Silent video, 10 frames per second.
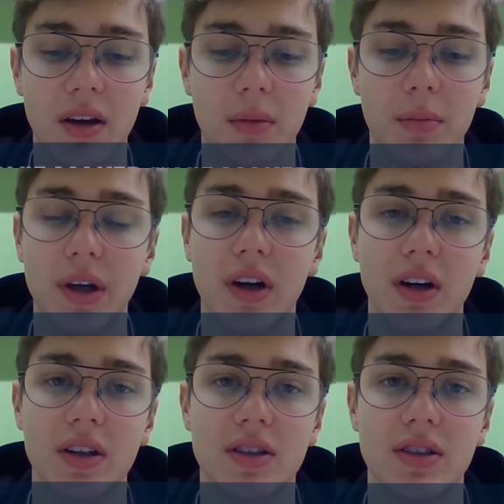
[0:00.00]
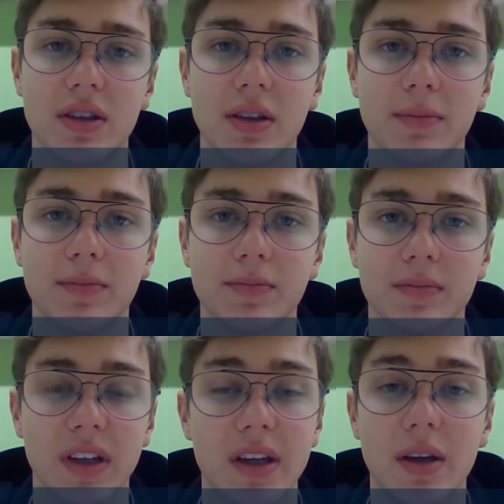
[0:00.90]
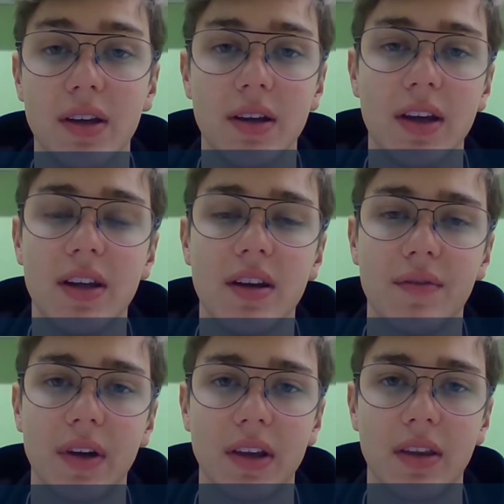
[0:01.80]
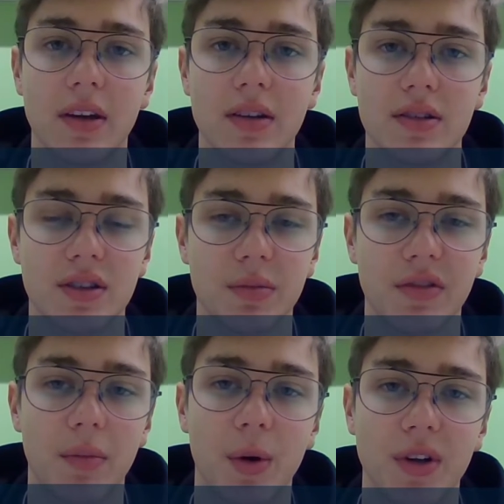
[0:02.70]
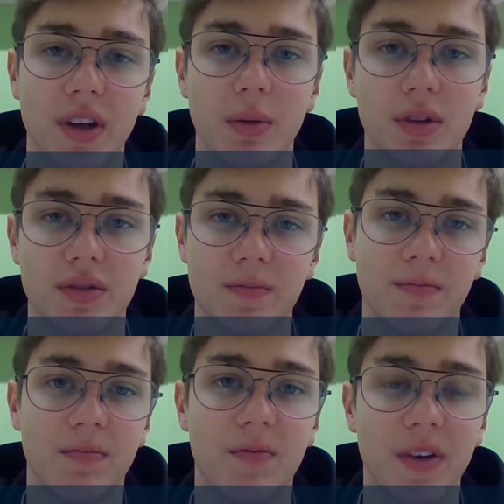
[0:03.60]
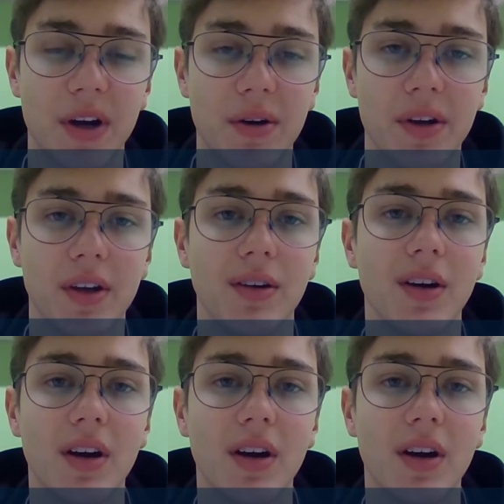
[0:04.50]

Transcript: because he didn't think the system of apartheid was fair either.